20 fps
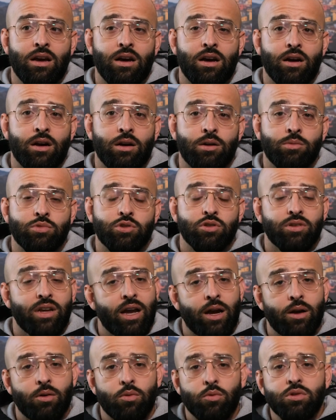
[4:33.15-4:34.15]
So
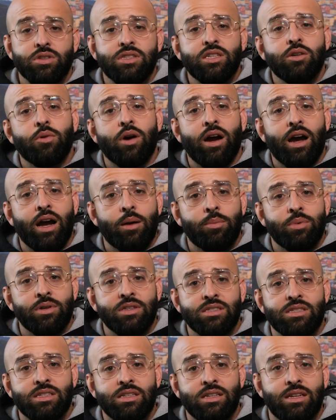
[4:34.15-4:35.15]
yeah, we'll see what
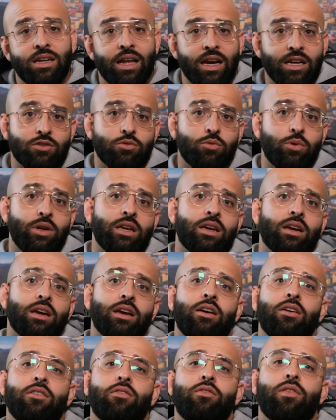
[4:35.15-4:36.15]
happens next week,
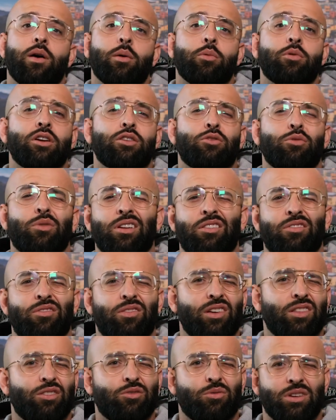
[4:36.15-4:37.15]
February
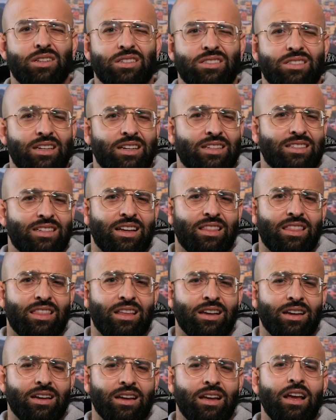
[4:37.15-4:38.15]
25th, 26th, I
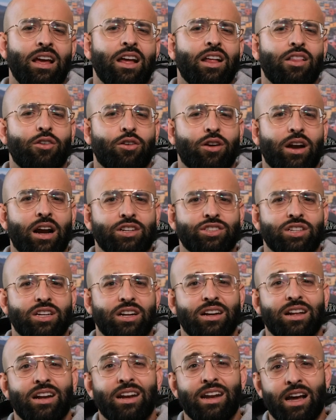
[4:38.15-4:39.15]
think. They're actually
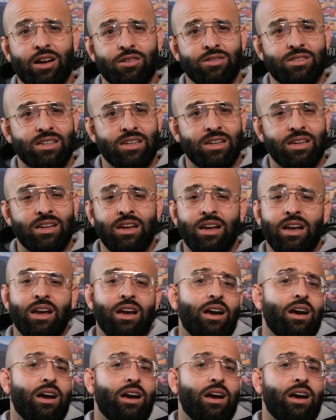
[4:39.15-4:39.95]
gonna announce it.